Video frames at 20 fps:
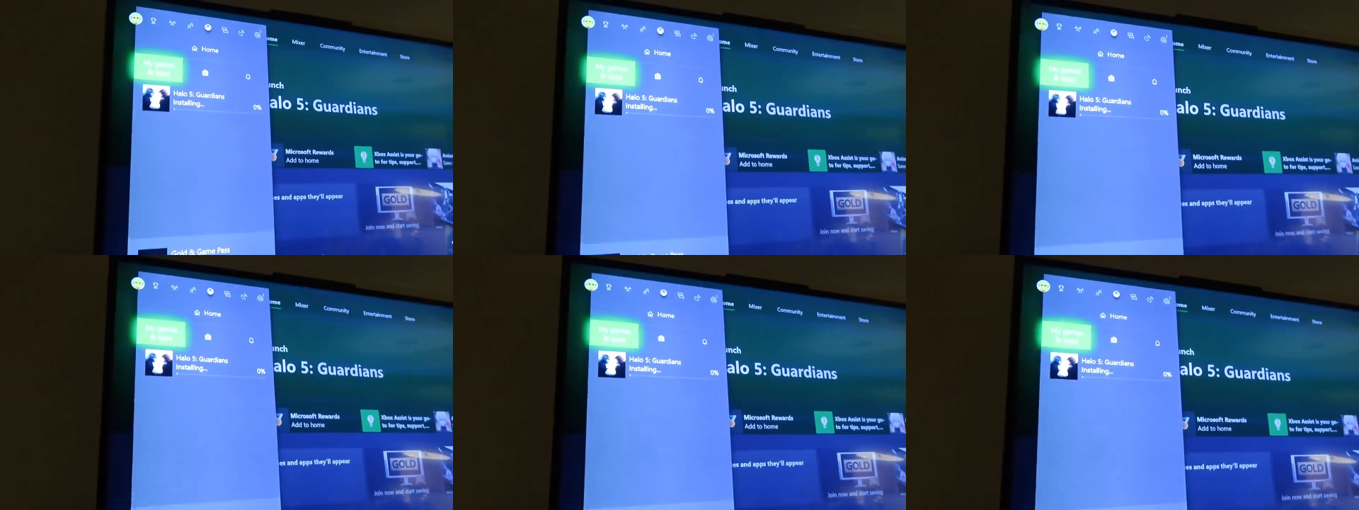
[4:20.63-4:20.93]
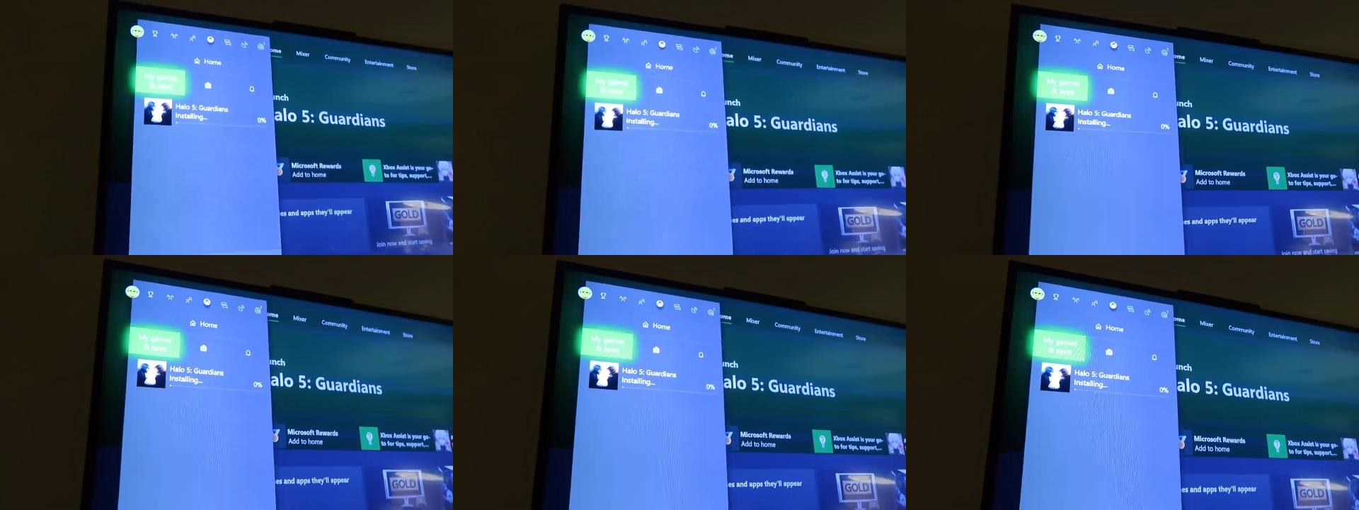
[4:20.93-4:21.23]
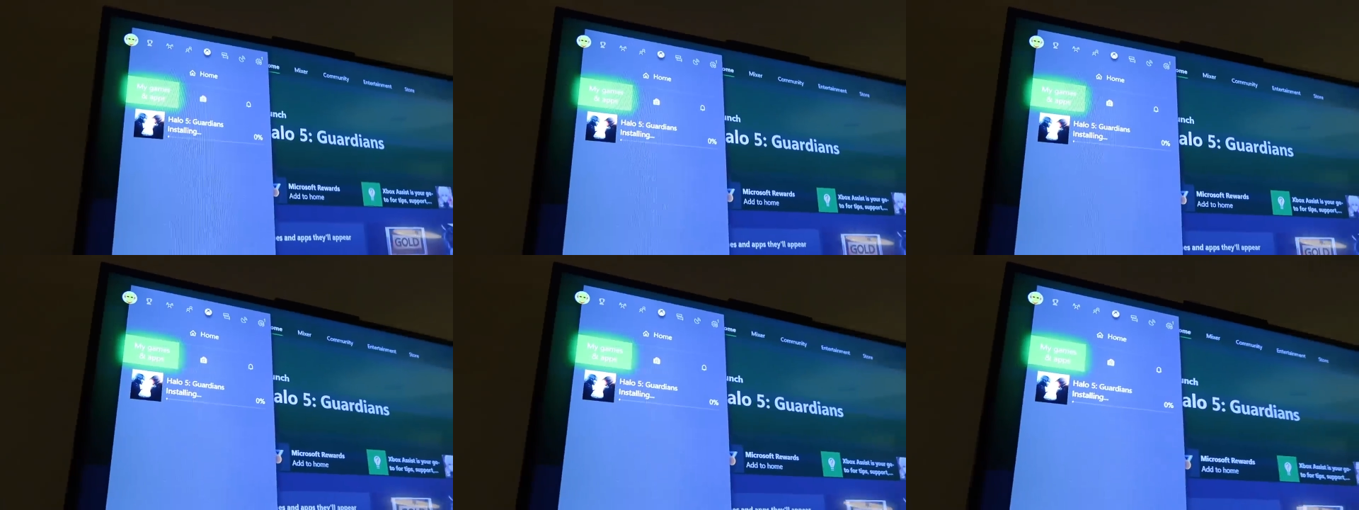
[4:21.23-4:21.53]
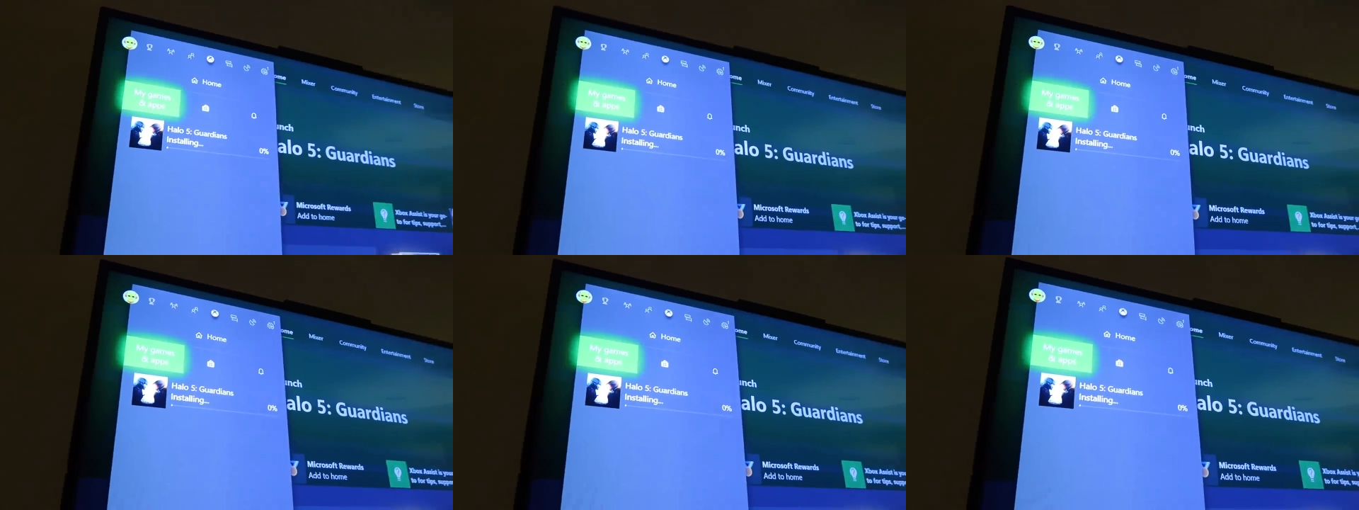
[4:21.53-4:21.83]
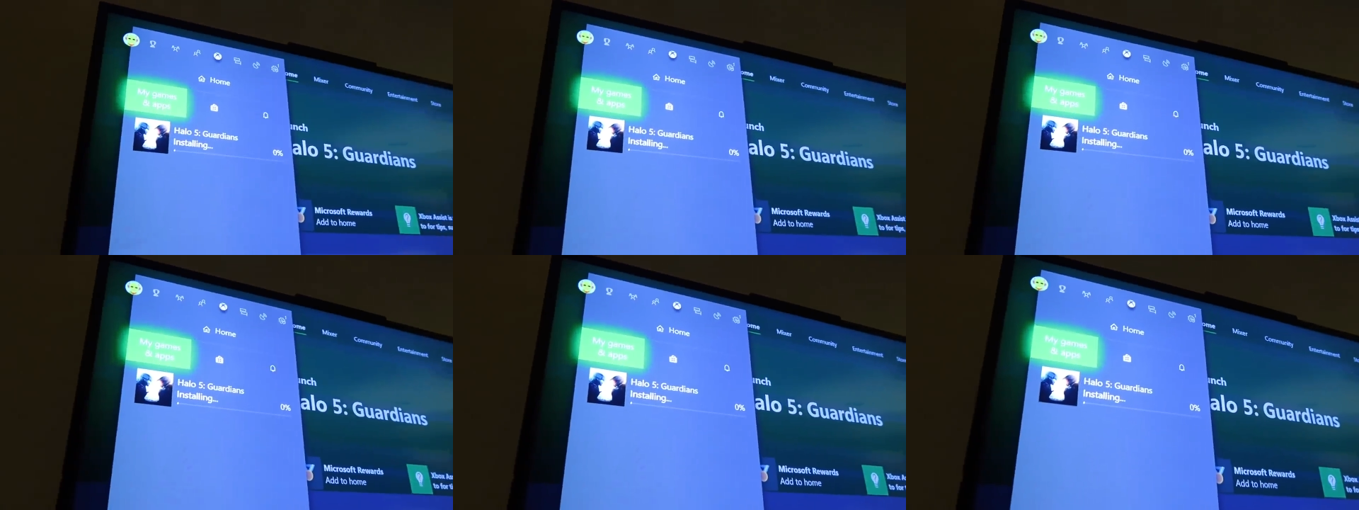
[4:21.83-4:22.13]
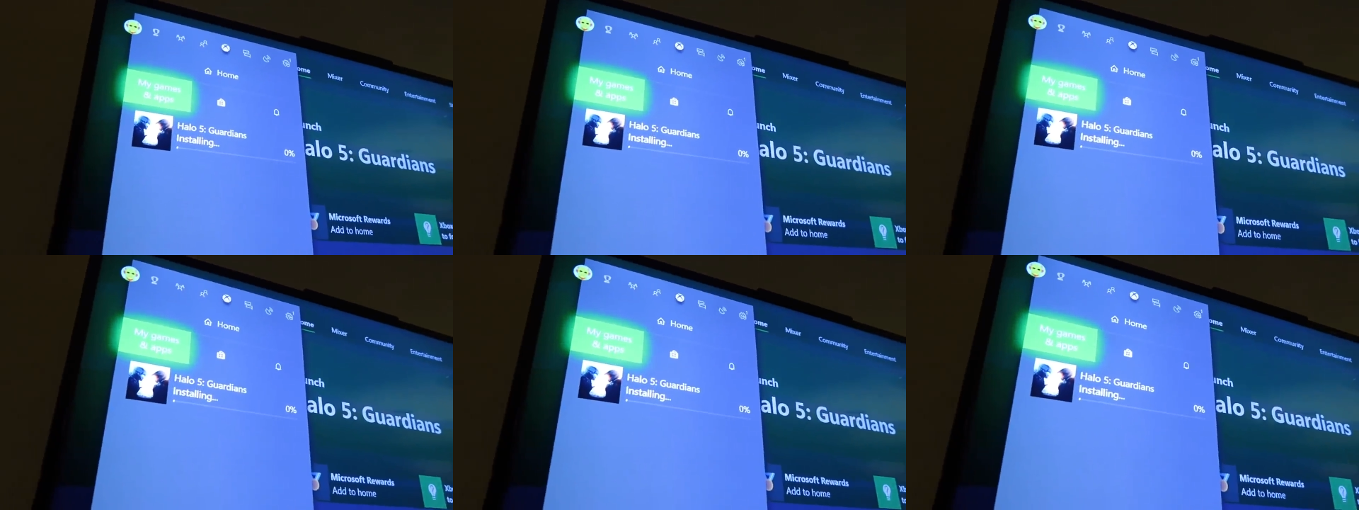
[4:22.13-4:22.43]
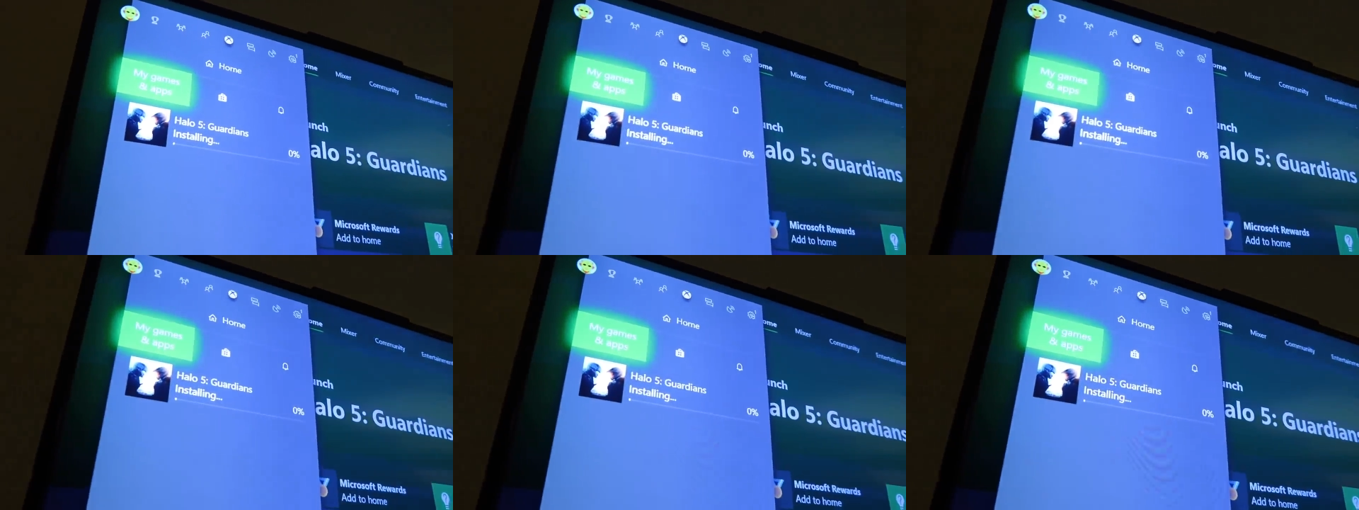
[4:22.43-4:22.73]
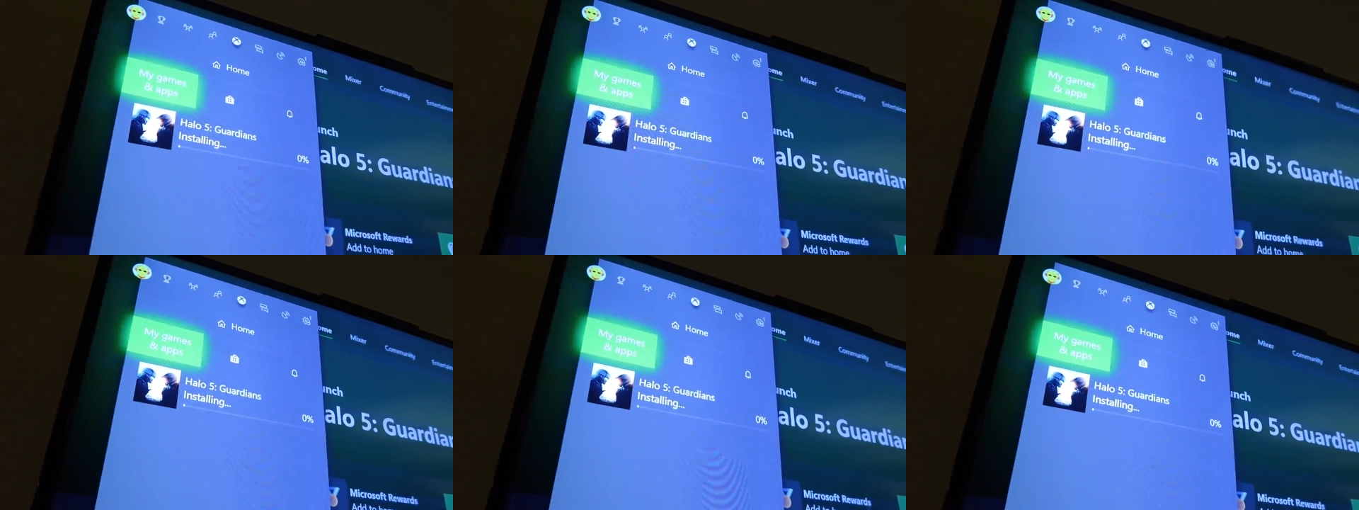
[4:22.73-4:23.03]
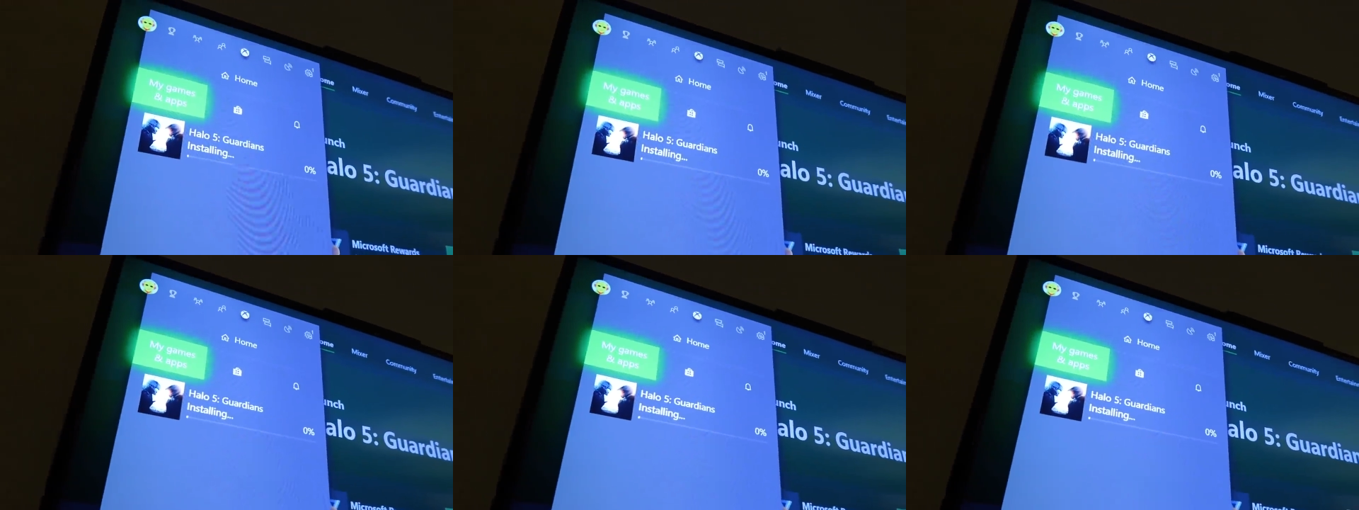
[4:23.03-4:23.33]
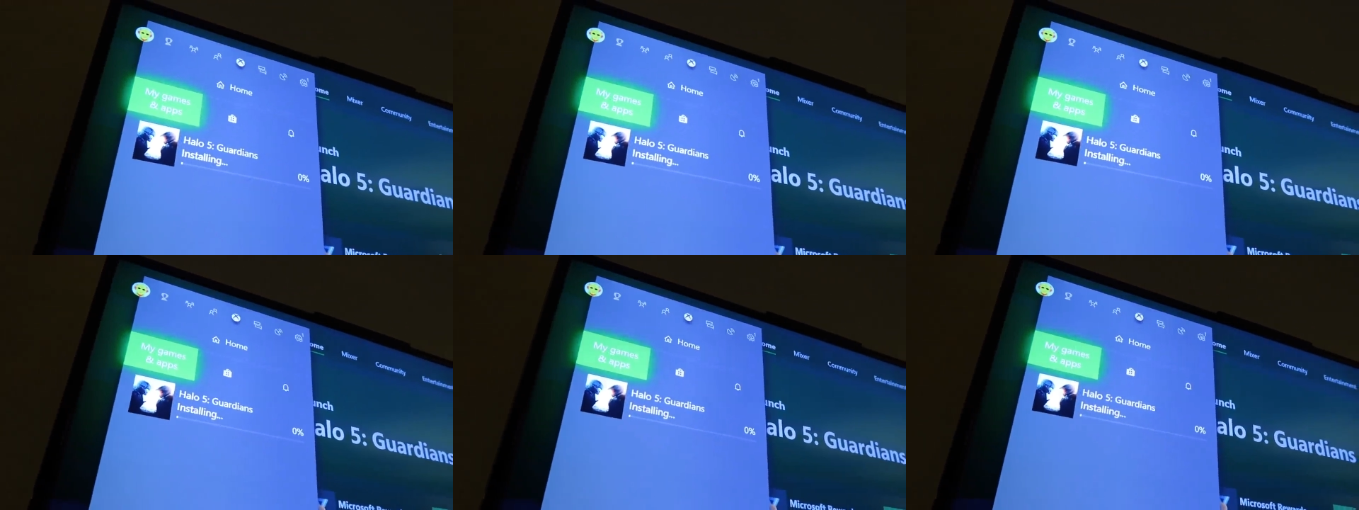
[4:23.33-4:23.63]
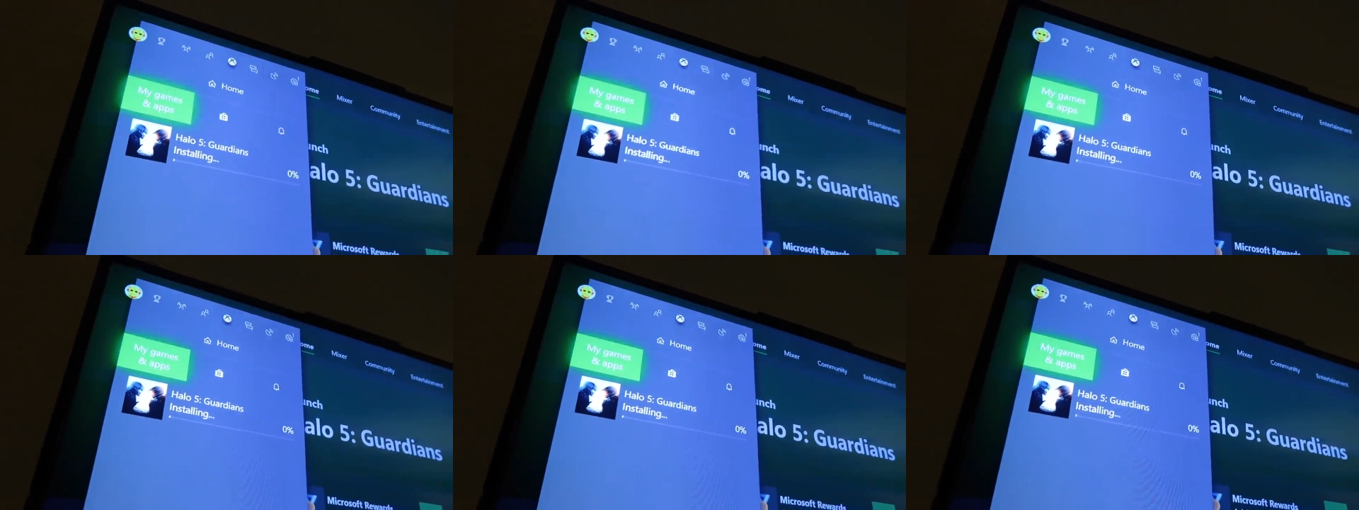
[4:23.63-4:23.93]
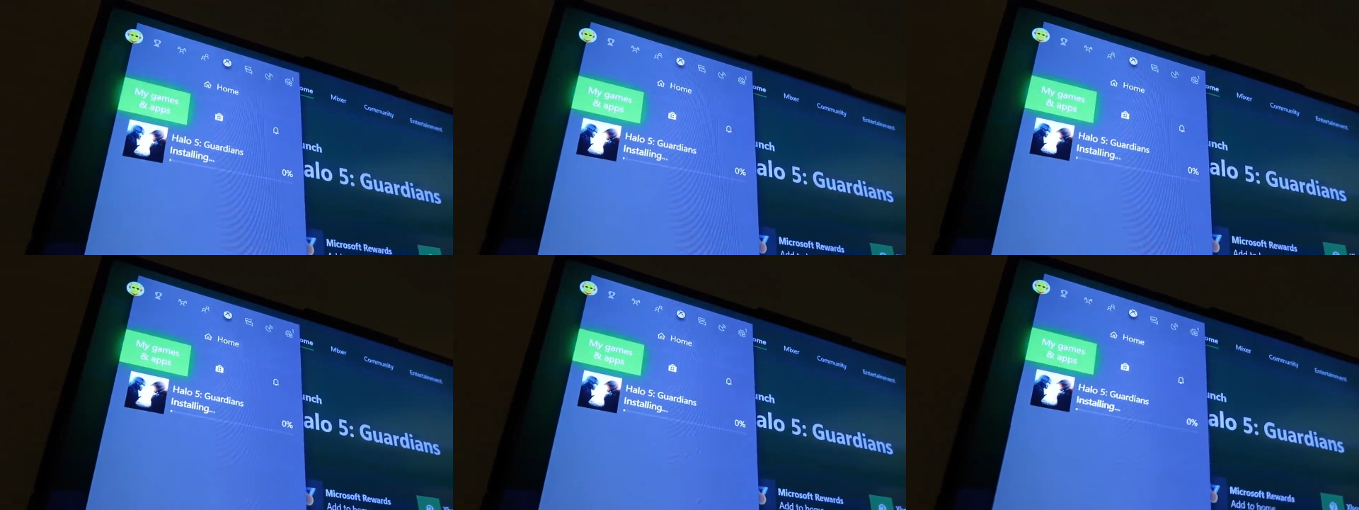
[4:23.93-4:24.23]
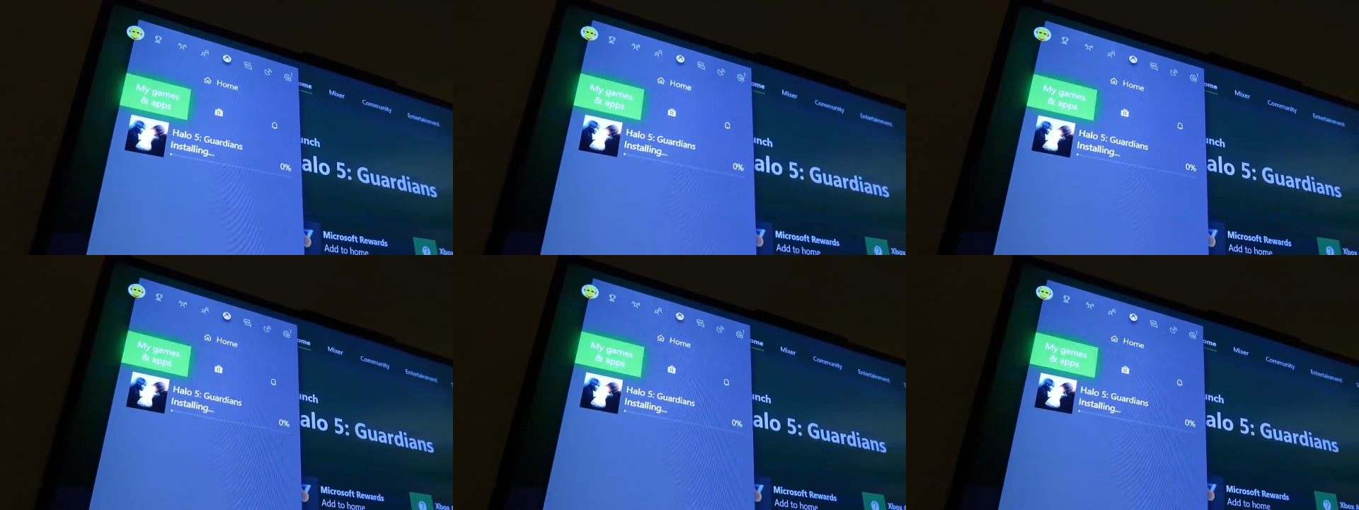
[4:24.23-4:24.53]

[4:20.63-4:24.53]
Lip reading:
No face is visible, so there are no lips to read.